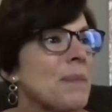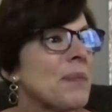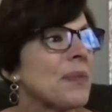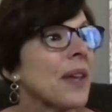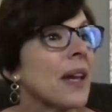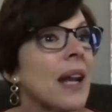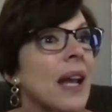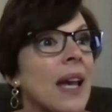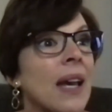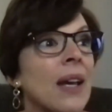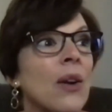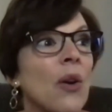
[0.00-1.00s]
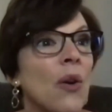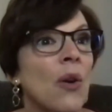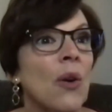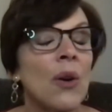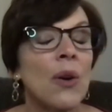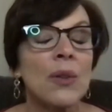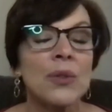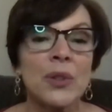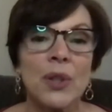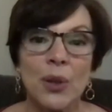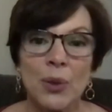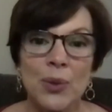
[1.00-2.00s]
that had all
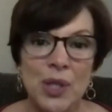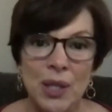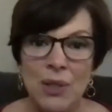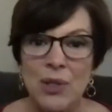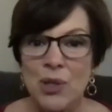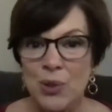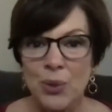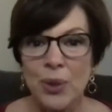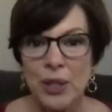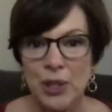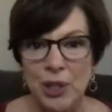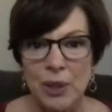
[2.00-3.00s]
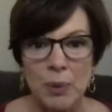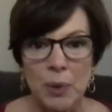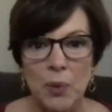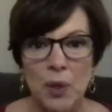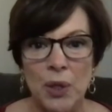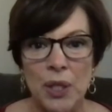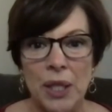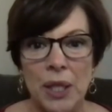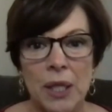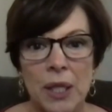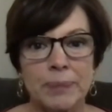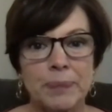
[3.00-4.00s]
notes on a story she'd been working
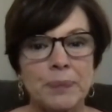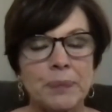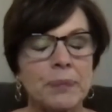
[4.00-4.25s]
on.